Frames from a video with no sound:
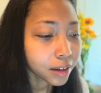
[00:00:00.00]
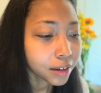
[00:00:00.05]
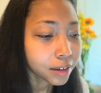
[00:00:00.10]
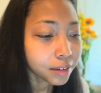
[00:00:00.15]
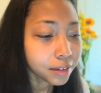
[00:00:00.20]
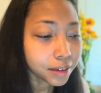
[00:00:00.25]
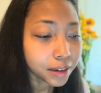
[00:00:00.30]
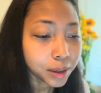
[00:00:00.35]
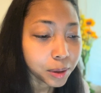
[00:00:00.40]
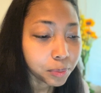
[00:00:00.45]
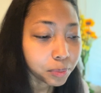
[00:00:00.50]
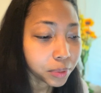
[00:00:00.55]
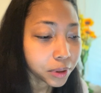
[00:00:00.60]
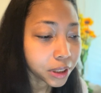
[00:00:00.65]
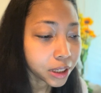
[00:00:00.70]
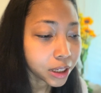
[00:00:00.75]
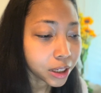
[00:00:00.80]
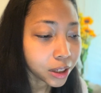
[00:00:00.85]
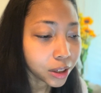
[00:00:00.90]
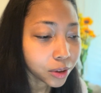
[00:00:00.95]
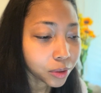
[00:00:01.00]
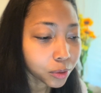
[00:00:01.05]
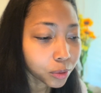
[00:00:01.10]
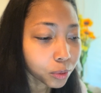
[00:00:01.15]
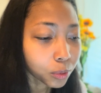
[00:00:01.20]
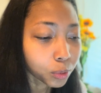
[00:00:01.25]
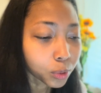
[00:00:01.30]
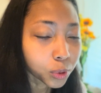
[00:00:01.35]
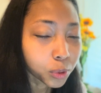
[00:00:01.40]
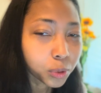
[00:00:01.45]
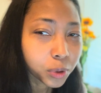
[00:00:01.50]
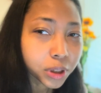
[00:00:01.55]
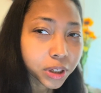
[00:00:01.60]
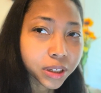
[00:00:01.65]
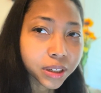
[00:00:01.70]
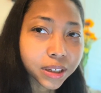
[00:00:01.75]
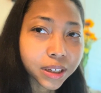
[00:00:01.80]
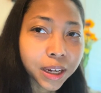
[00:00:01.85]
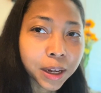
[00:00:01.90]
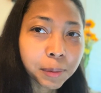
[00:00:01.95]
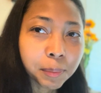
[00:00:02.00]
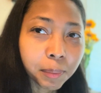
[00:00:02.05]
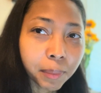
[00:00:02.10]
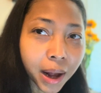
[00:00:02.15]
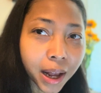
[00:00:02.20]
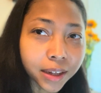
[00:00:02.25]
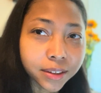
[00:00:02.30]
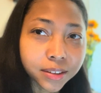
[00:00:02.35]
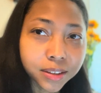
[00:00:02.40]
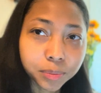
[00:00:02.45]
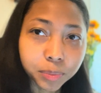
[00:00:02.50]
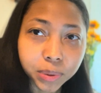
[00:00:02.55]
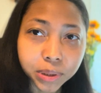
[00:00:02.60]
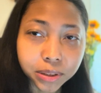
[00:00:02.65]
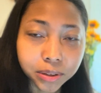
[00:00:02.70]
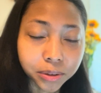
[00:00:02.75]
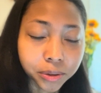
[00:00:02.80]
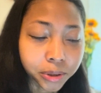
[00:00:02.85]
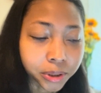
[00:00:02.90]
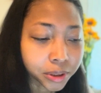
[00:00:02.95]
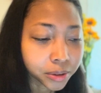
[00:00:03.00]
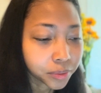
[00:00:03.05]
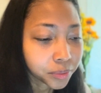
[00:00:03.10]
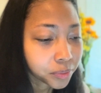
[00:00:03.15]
deeply rooted in my spirit.